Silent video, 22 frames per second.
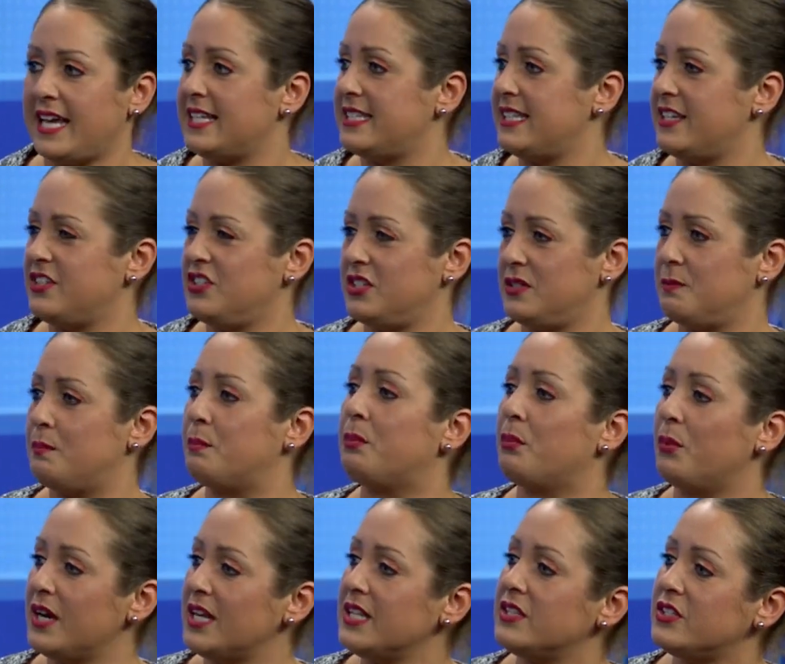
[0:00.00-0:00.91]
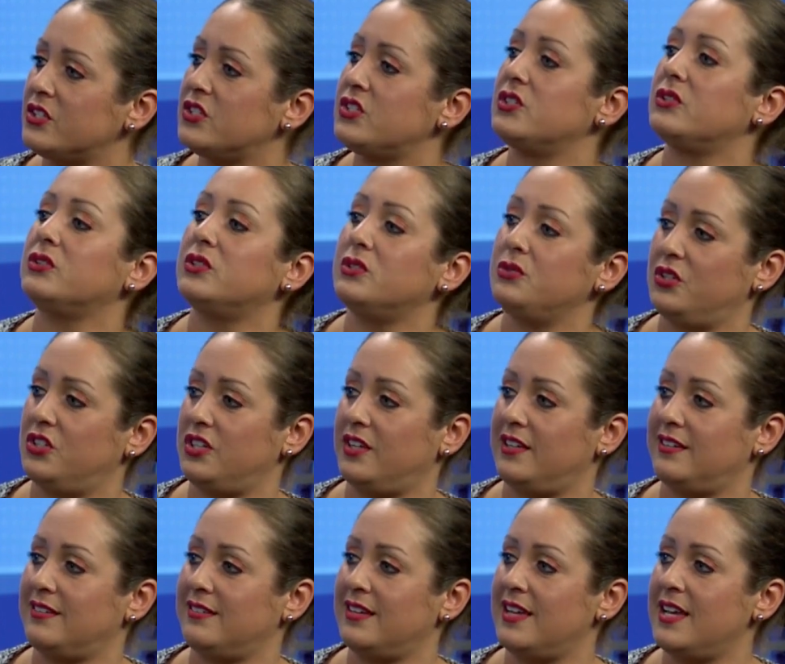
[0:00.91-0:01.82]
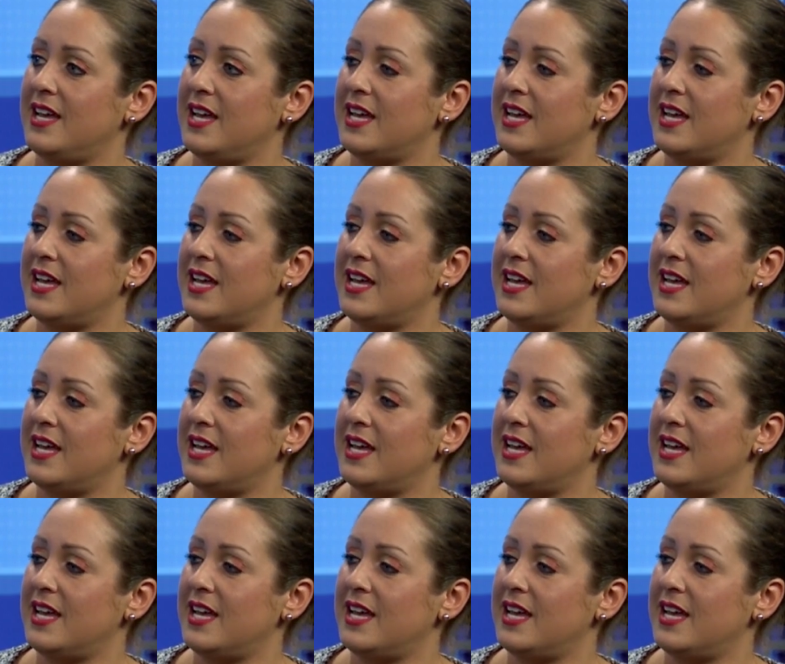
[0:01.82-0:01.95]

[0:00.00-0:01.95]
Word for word: Is that just bring the solution